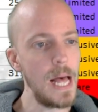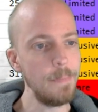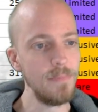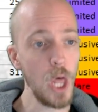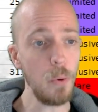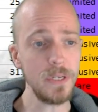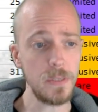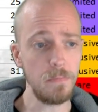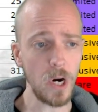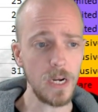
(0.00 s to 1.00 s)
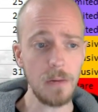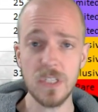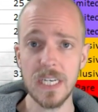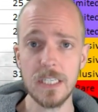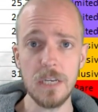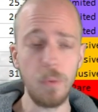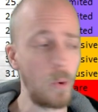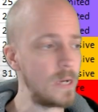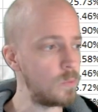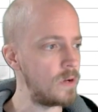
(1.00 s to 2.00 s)
Lowest markup
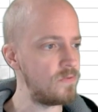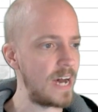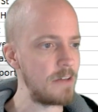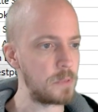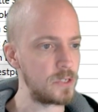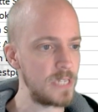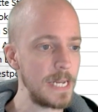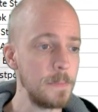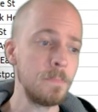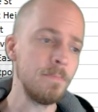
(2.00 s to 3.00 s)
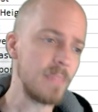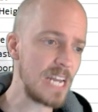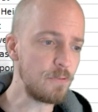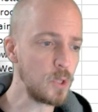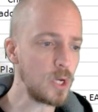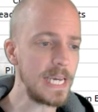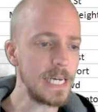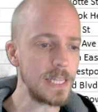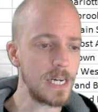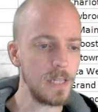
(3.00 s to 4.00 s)
60.15%. And if we're looking
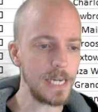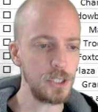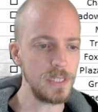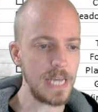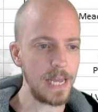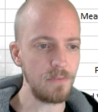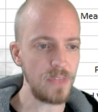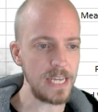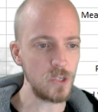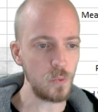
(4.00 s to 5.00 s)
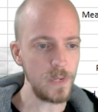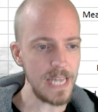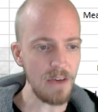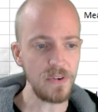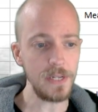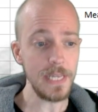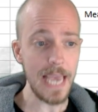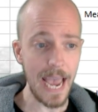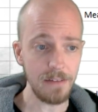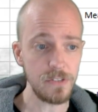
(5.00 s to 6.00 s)
at the collection side of things, we definitely
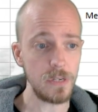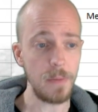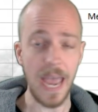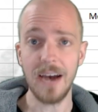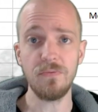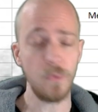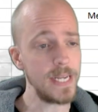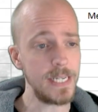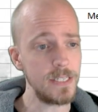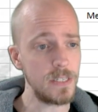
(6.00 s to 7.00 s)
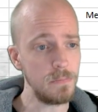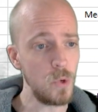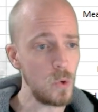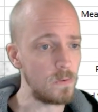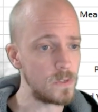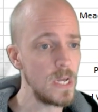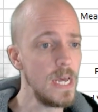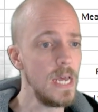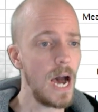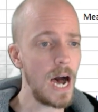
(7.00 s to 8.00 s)
have some halfway decent moves.
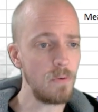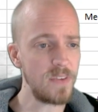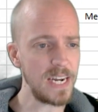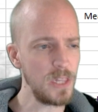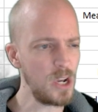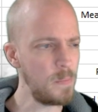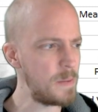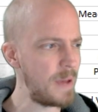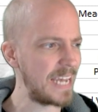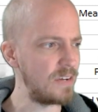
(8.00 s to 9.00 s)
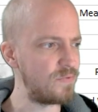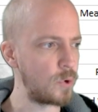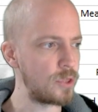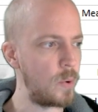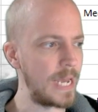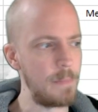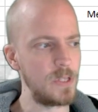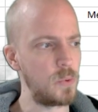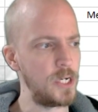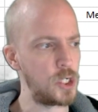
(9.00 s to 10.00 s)
We've got a little bit of back and forth going on
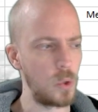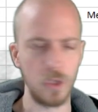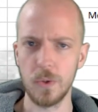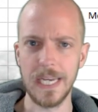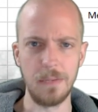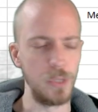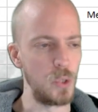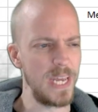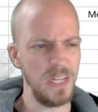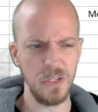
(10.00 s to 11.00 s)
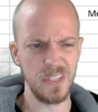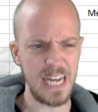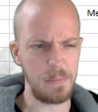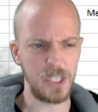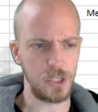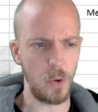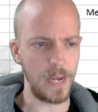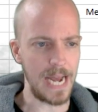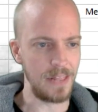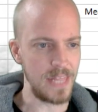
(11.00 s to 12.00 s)
between Shoal Creek and Blue Hills. Not much
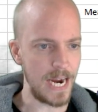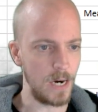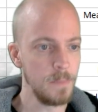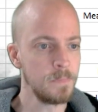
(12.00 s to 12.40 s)
going on there.